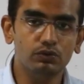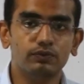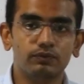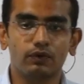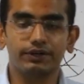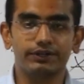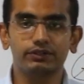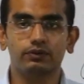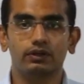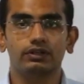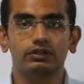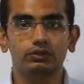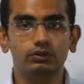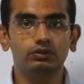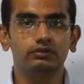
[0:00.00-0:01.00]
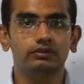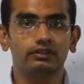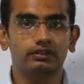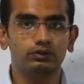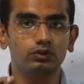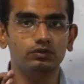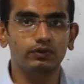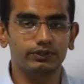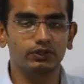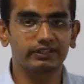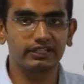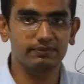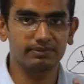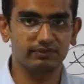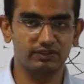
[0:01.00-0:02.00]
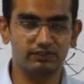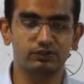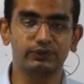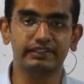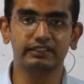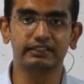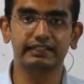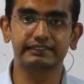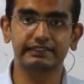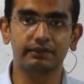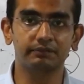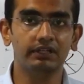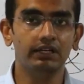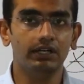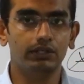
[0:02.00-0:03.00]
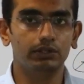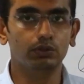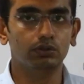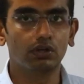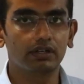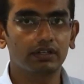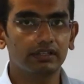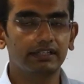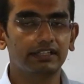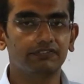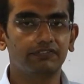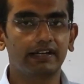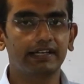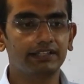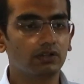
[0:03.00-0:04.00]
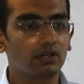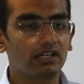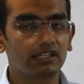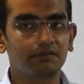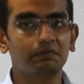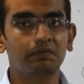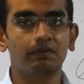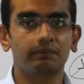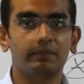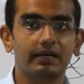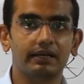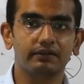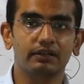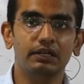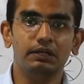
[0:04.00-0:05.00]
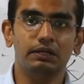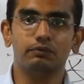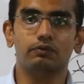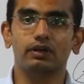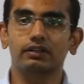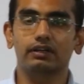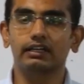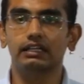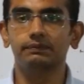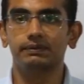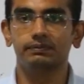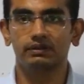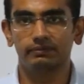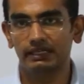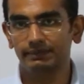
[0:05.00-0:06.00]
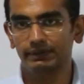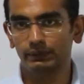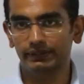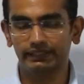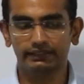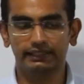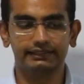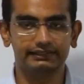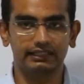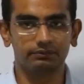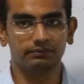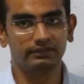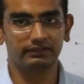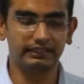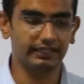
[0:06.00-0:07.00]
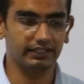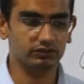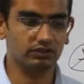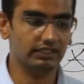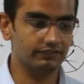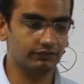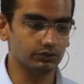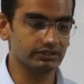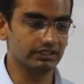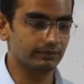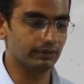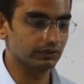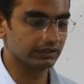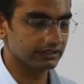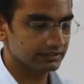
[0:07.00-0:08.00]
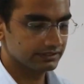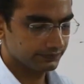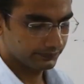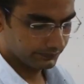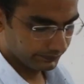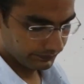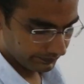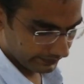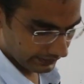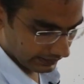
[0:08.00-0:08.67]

Do what you want to do what you are capable of doing in the exam. Do not define your attempt by what other people might be doing in the exam. That is all I have to say about this.